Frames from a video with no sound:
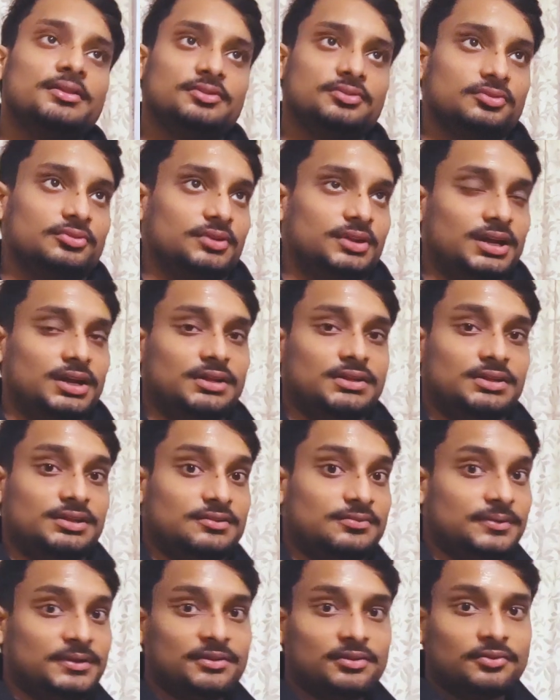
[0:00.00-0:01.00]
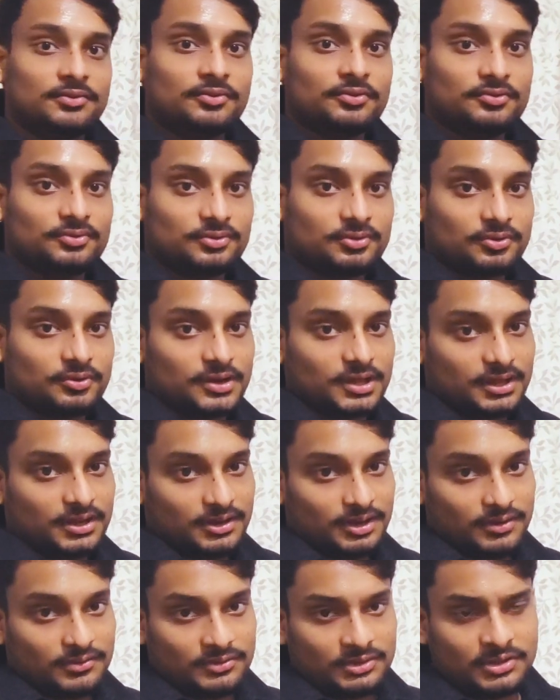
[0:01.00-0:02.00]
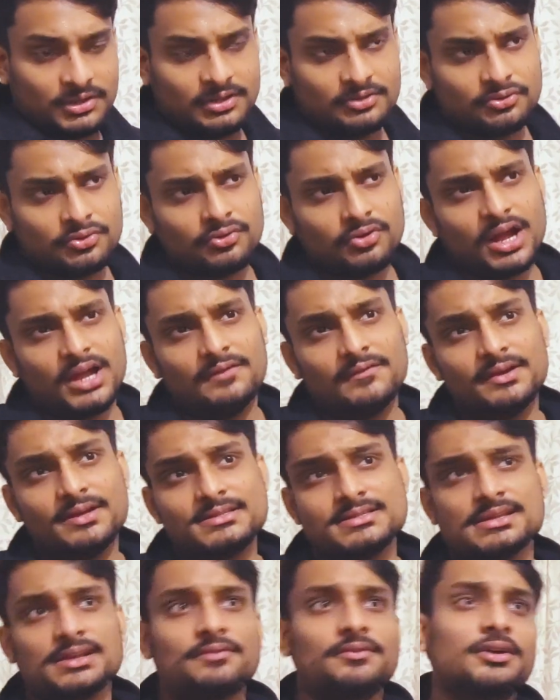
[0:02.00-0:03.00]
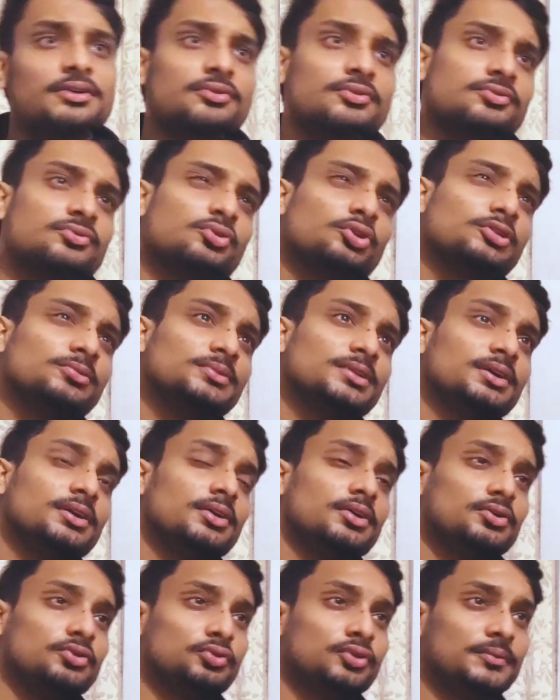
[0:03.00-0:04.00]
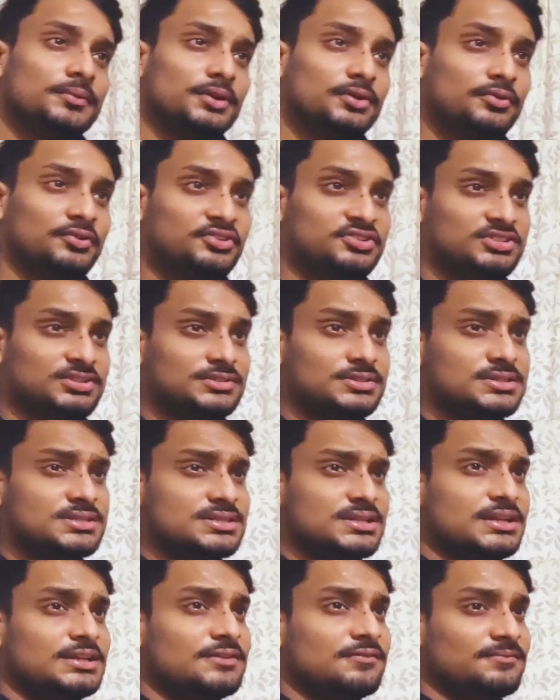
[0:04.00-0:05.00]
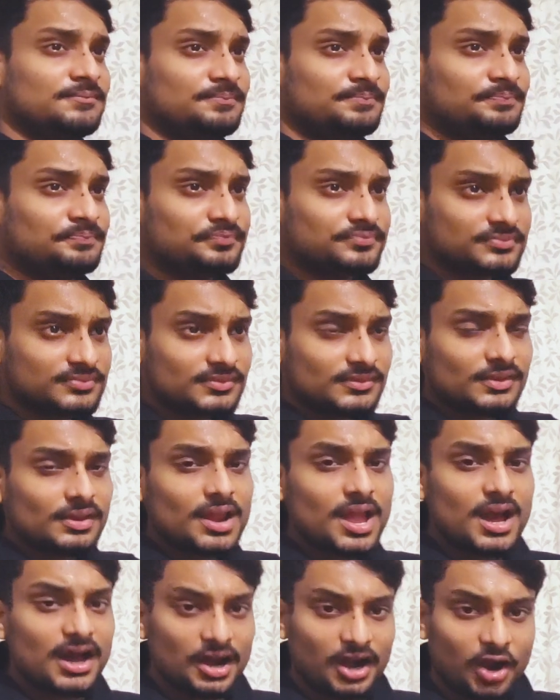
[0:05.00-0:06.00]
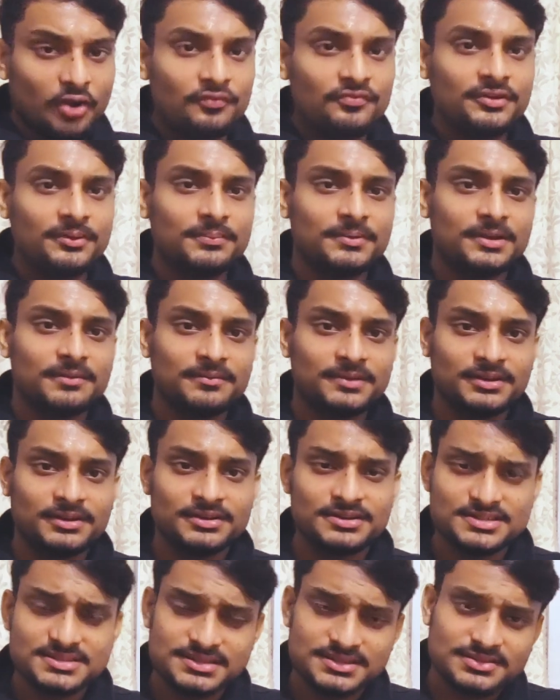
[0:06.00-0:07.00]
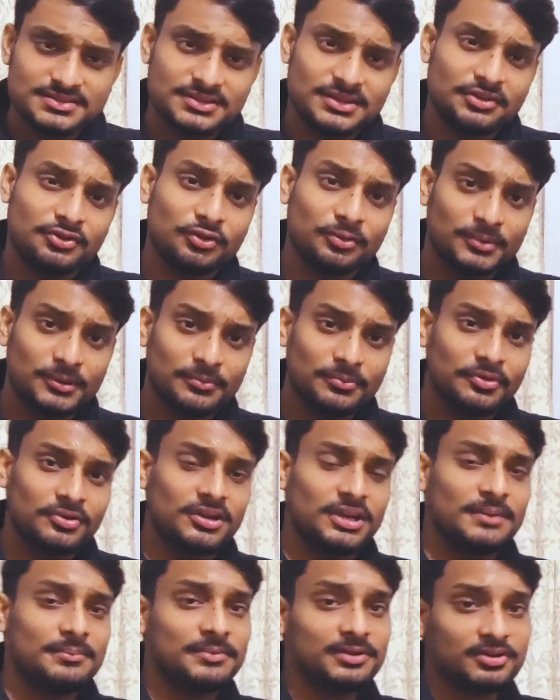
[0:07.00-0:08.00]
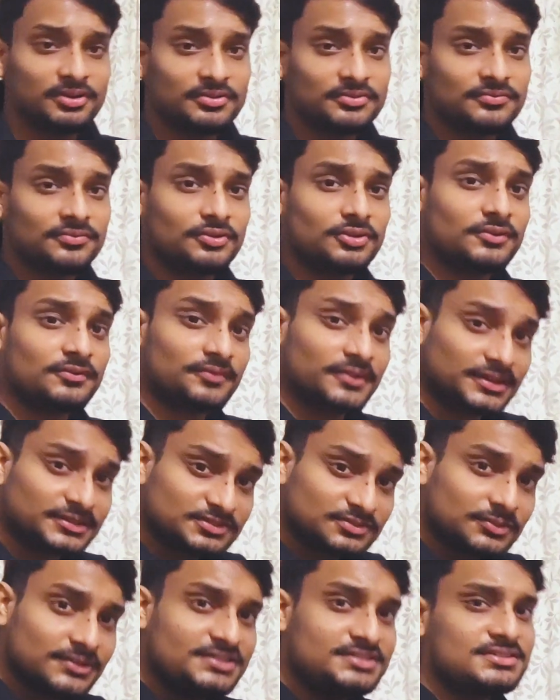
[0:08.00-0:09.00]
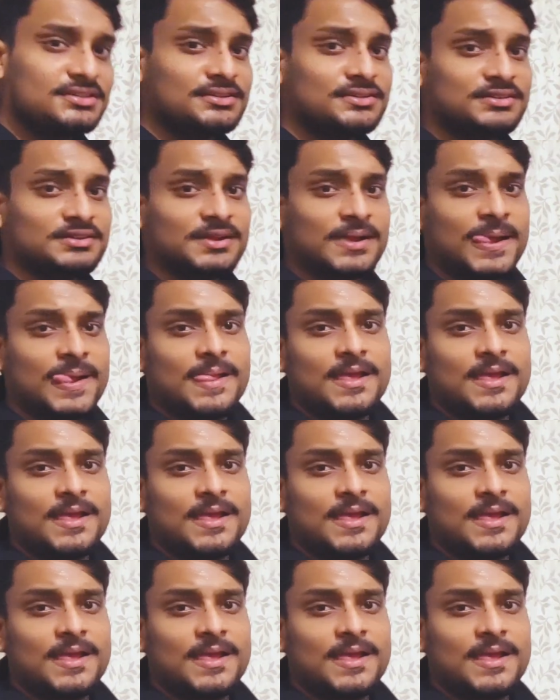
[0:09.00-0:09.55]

so yeah this was the coding round so i was able to solve the two of the questions in around 50 minutes it took me more time because for the first question